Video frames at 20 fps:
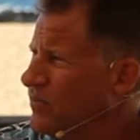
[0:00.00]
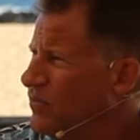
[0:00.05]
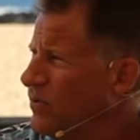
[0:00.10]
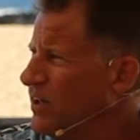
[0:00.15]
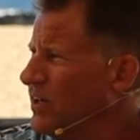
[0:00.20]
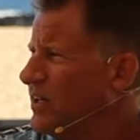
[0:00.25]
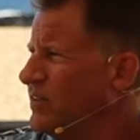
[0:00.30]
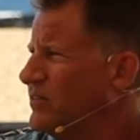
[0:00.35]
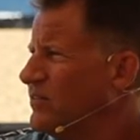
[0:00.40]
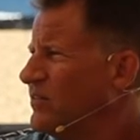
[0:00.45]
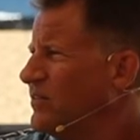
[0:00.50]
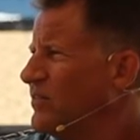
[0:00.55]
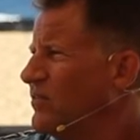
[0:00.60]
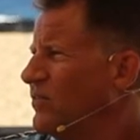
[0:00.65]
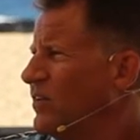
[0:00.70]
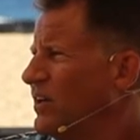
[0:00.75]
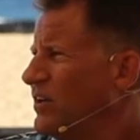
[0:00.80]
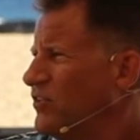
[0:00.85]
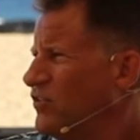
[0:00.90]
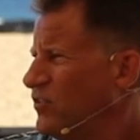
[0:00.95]
What a,
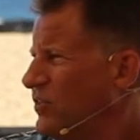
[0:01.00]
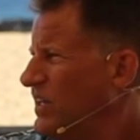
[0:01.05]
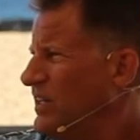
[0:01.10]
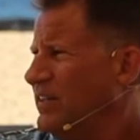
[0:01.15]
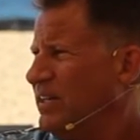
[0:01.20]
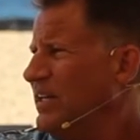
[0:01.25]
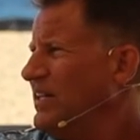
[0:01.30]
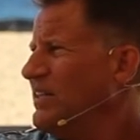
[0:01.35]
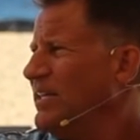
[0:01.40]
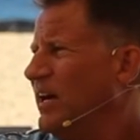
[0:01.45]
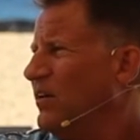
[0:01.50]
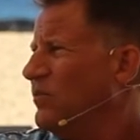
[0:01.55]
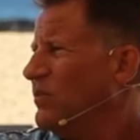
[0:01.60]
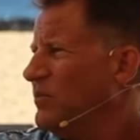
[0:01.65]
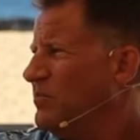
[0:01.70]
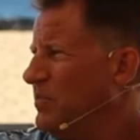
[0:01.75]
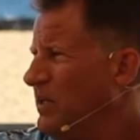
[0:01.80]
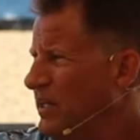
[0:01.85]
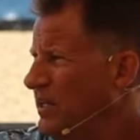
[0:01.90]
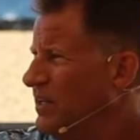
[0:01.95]
what a sweet thing that
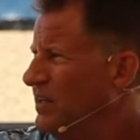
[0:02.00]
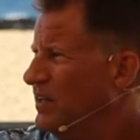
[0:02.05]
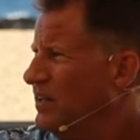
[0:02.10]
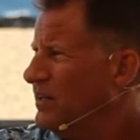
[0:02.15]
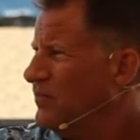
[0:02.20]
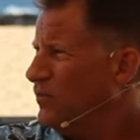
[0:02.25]
would be.